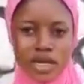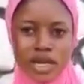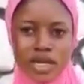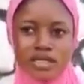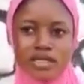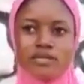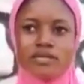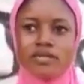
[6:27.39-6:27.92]

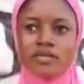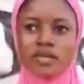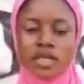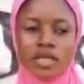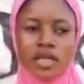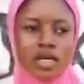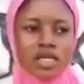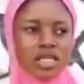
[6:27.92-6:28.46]
you're
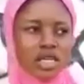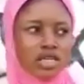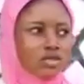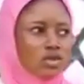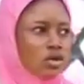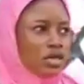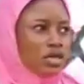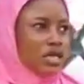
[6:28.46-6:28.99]
attempting to
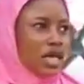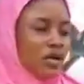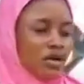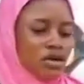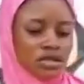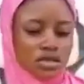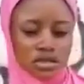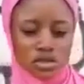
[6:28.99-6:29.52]
use another
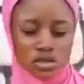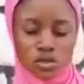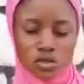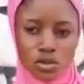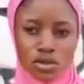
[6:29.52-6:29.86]
person's